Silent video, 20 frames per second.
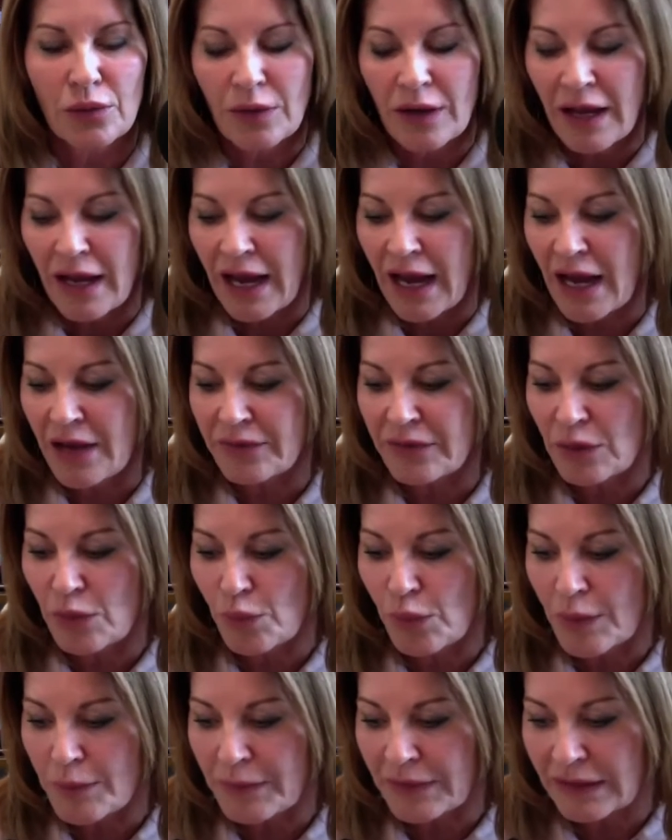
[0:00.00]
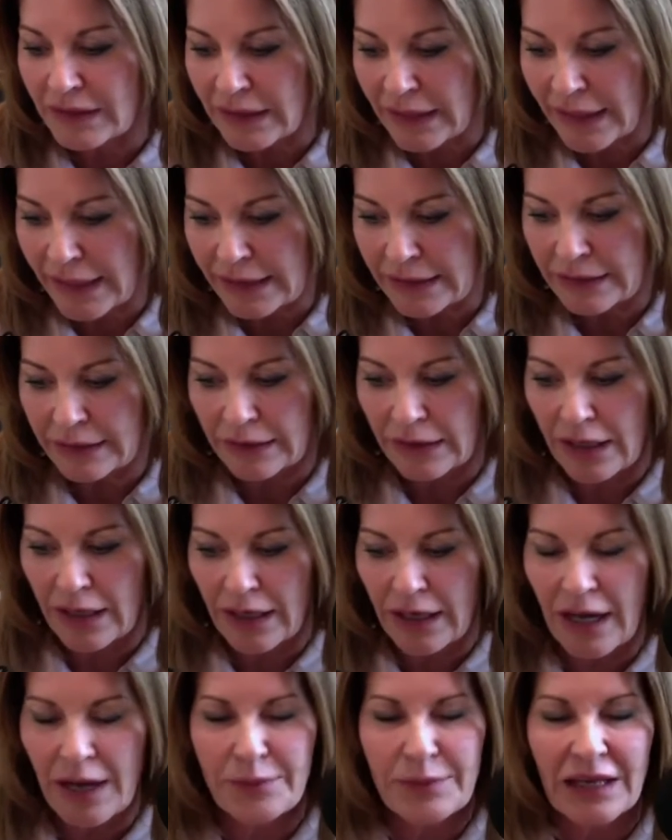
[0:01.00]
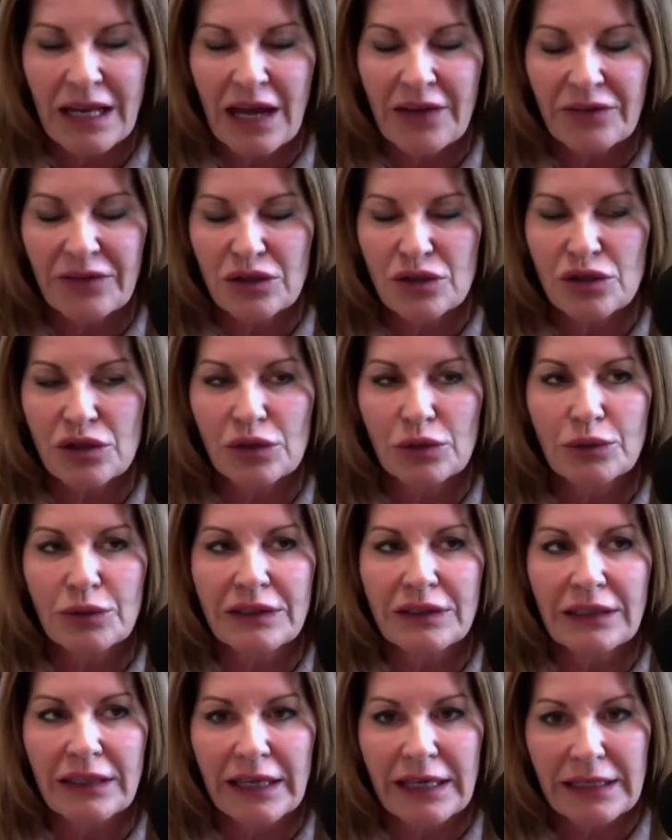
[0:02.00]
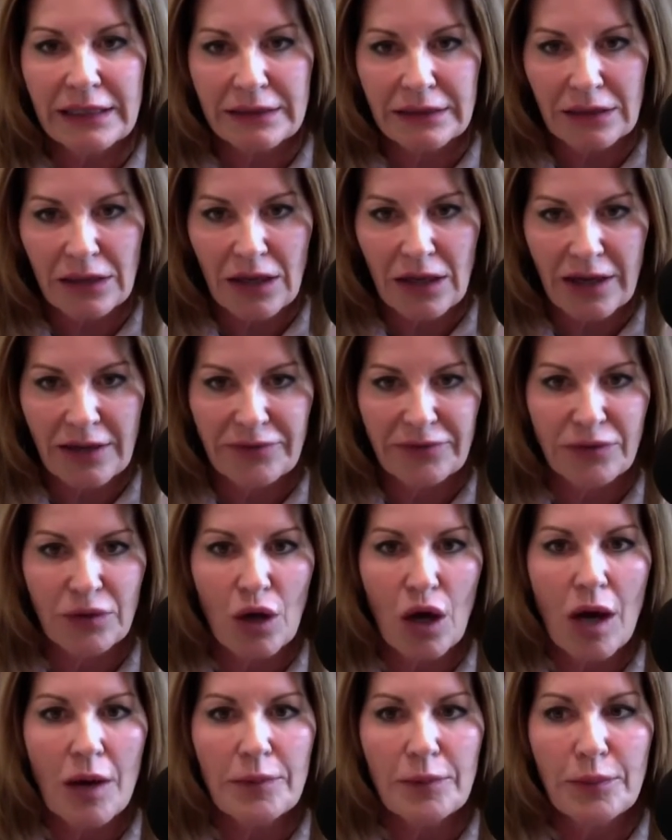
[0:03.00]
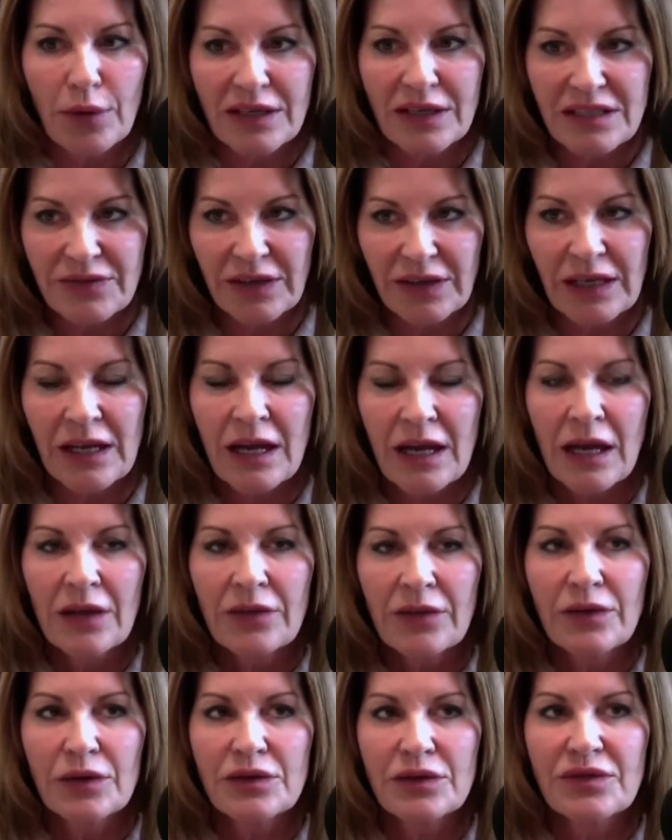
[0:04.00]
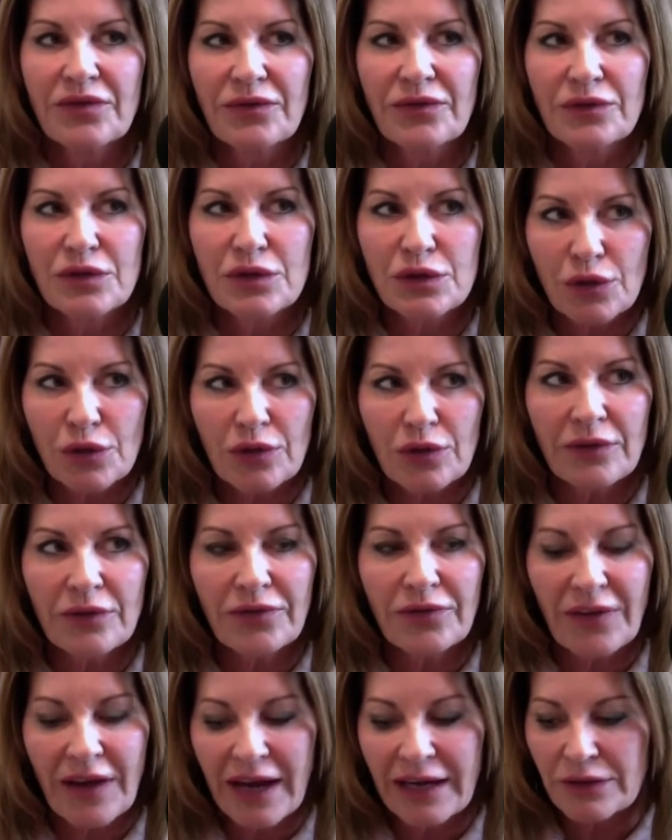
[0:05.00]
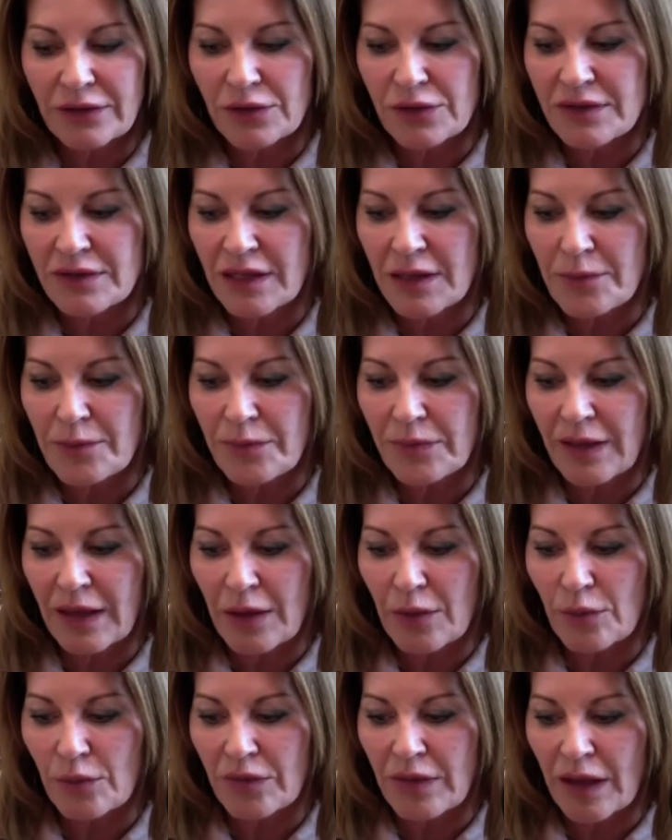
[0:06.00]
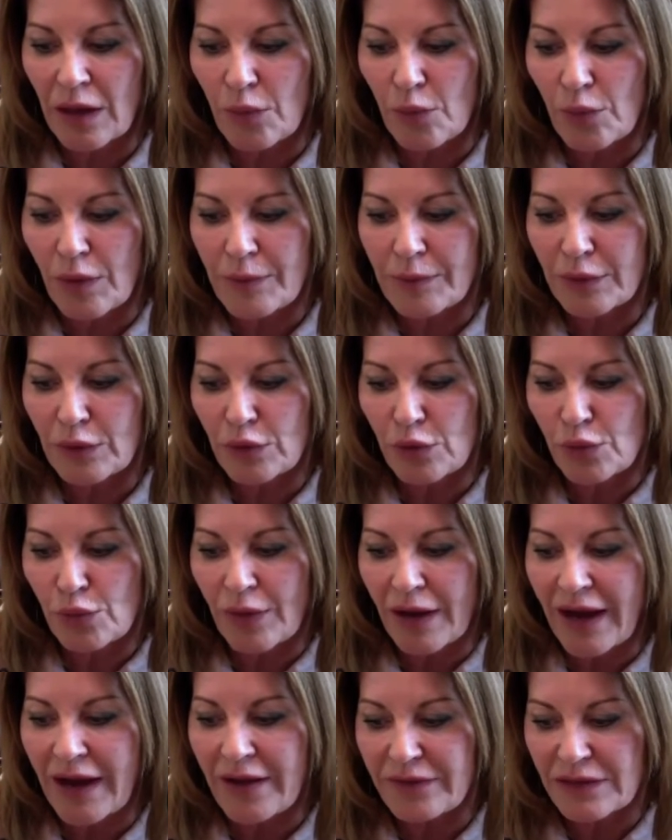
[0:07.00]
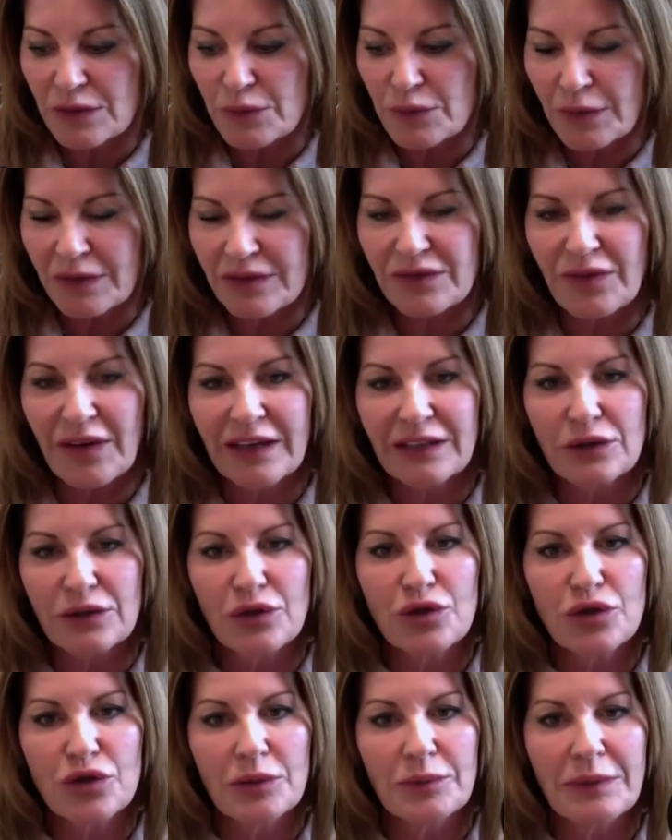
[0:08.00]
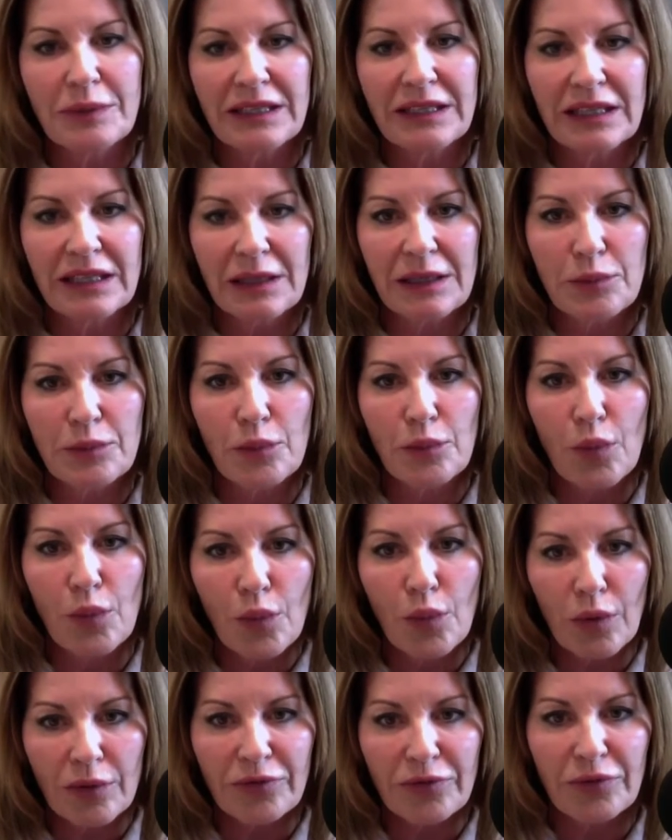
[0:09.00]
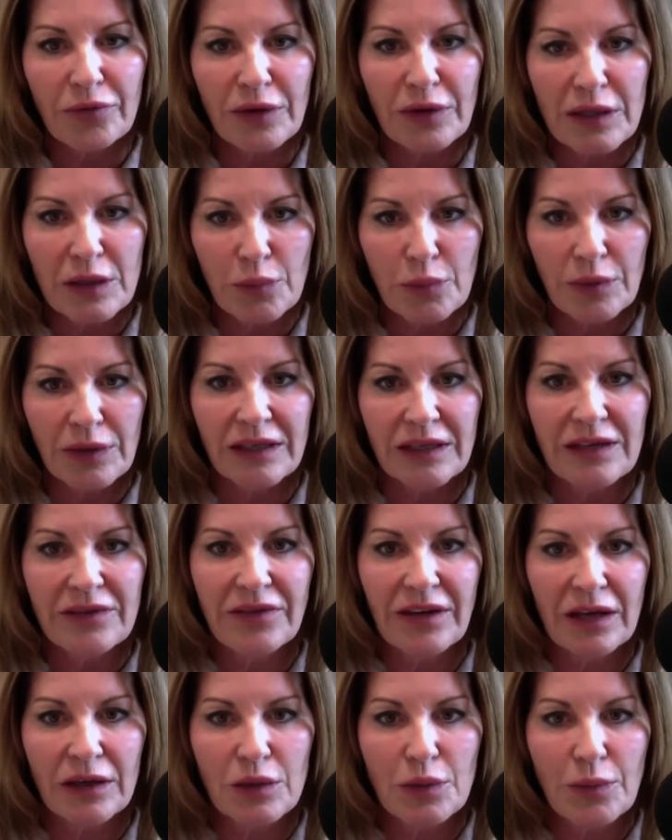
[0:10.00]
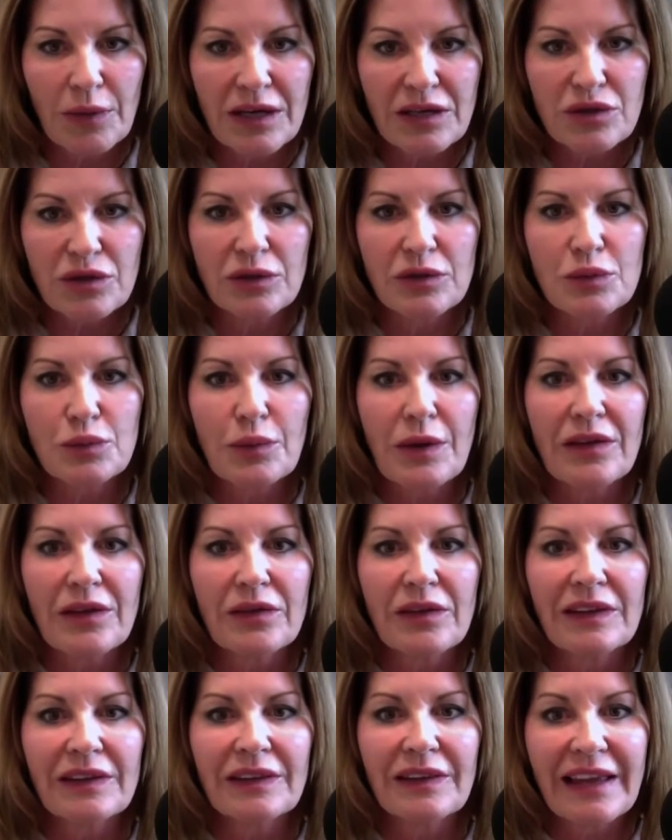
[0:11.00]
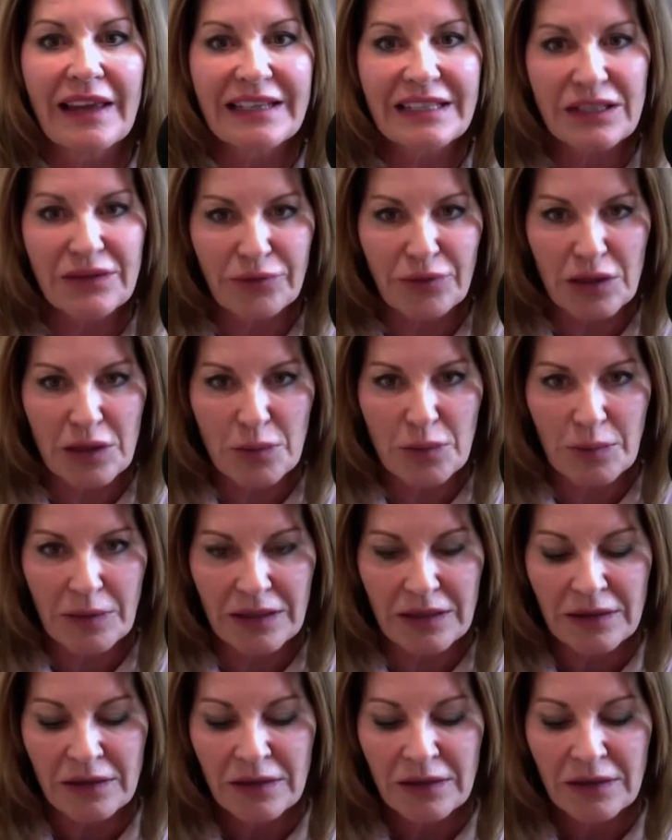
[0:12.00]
having women late in life, having children late in life, not breastfeeding. There's certain factors that women who have these risk factors should be getting more frequent evaluations rather than less frequent.